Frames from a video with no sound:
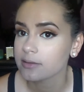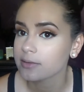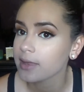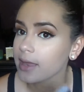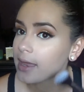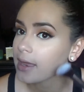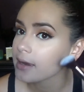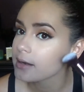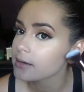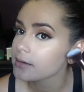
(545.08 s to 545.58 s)

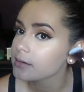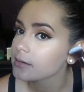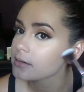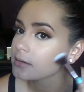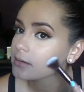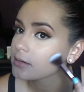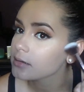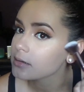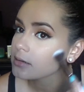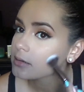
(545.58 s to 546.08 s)
that.
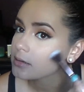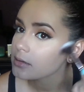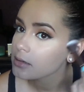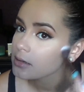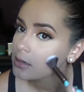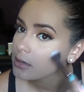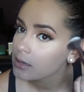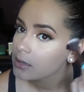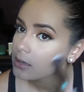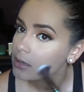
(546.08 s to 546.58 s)

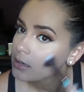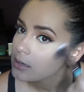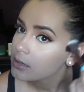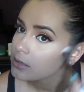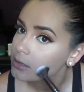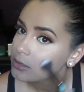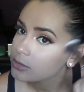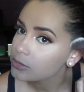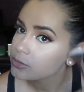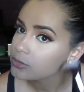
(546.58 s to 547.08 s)

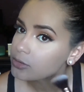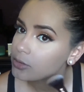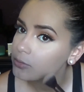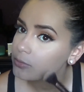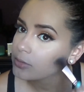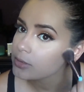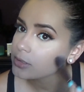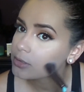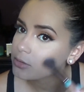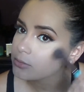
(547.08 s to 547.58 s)
You don't
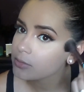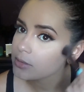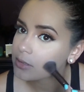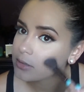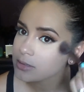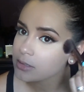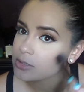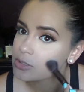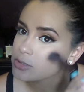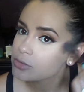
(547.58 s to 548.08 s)
want to do
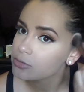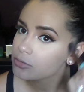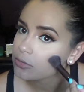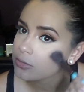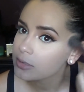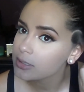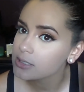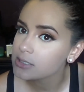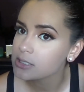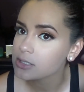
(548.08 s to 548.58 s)
anything too
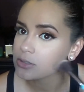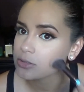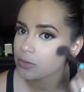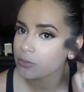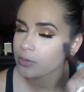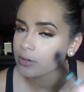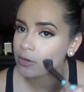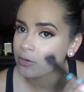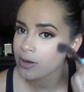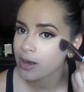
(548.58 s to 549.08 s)
crazy. You don't
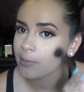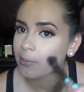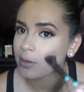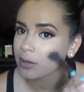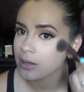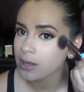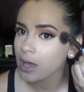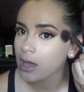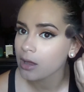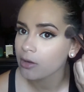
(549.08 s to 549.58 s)
want to grab a
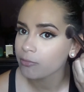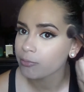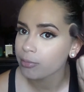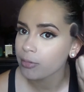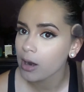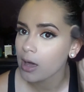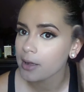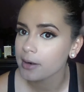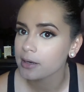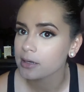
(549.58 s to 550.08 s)
lot of
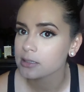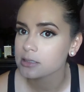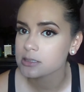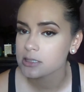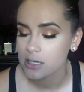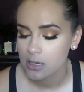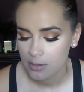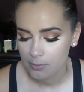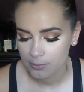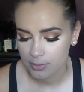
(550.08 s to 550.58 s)
product
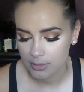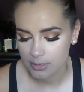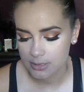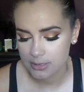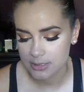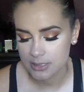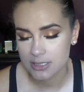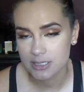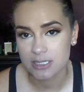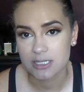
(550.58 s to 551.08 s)

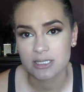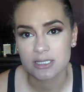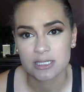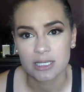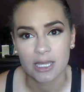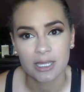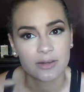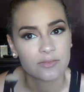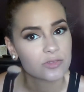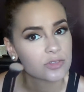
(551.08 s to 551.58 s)
because this is
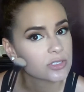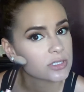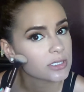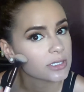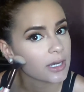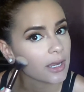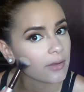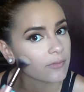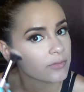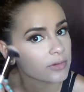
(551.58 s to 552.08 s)
kind of just
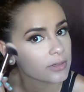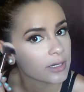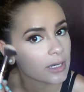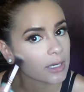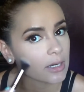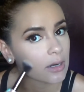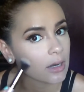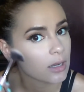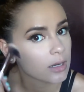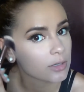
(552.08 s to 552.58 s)
an everyday
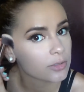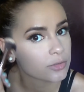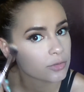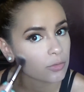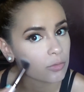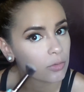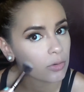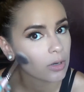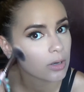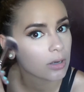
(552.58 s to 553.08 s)

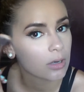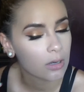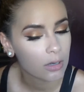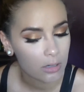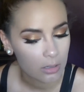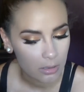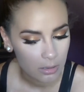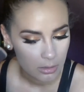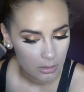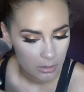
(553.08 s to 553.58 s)
contour.
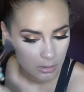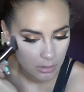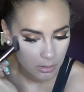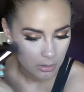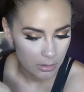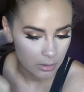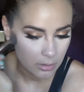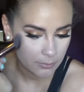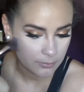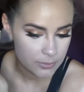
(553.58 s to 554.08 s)

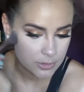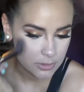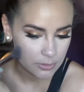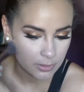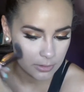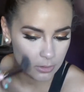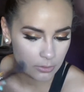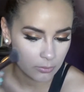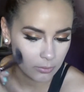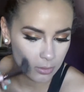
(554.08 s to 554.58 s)
So I
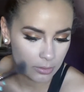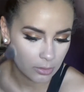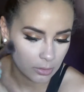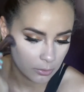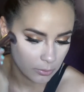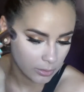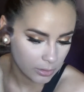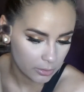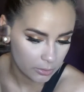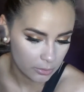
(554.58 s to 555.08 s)
don't want to
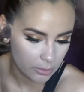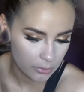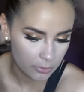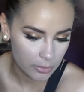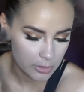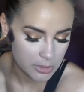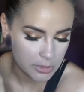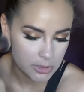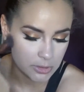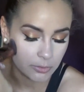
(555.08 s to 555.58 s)
go a little
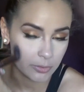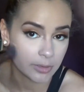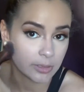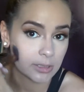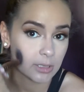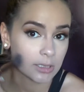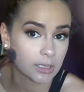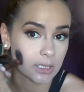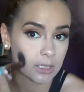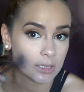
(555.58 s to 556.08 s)
crazy or
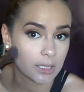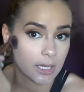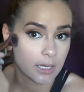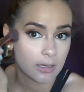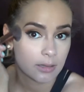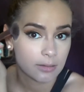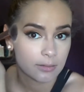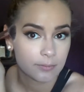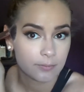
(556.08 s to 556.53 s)
anything like that.